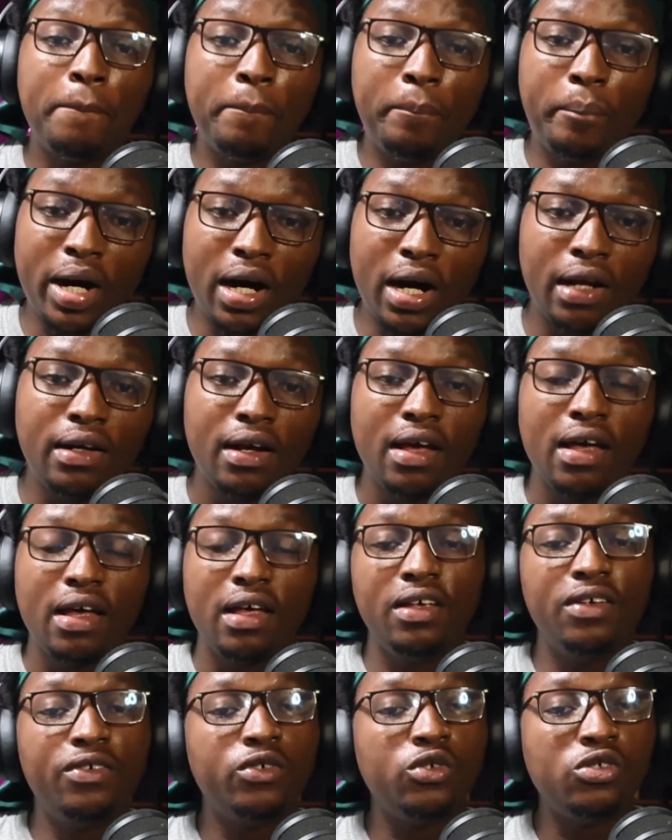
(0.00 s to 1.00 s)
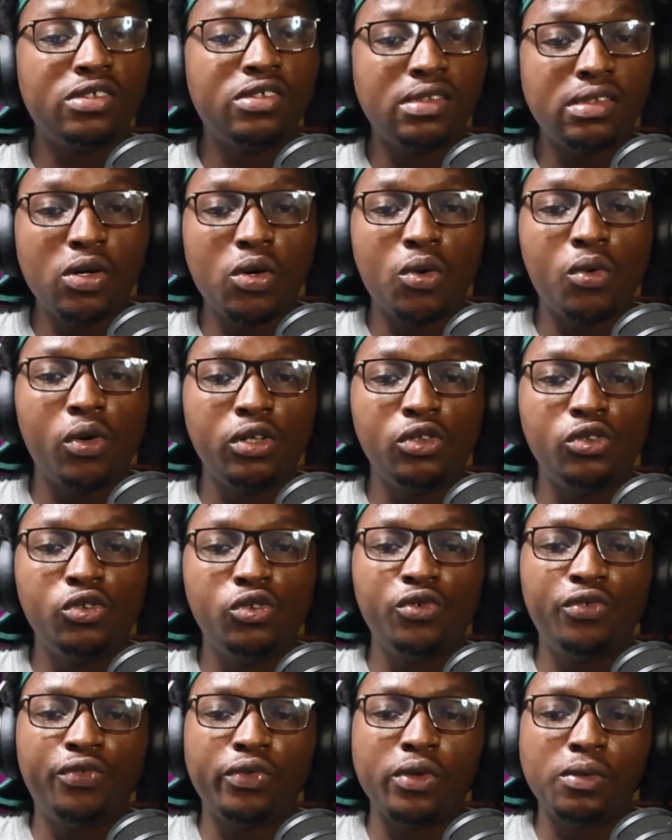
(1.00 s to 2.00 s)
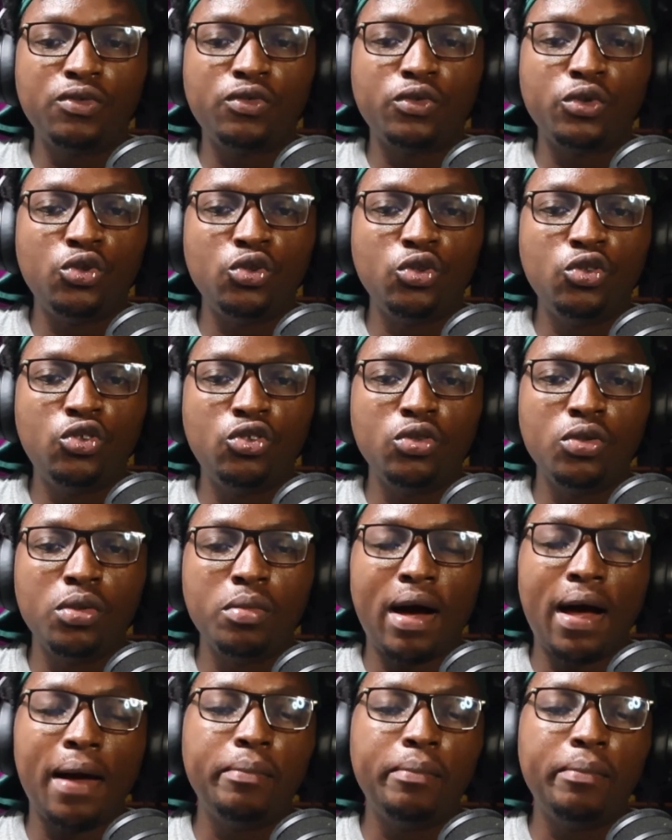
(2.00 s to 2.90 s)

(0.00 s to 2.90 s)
But if you still want to do films for YouTube,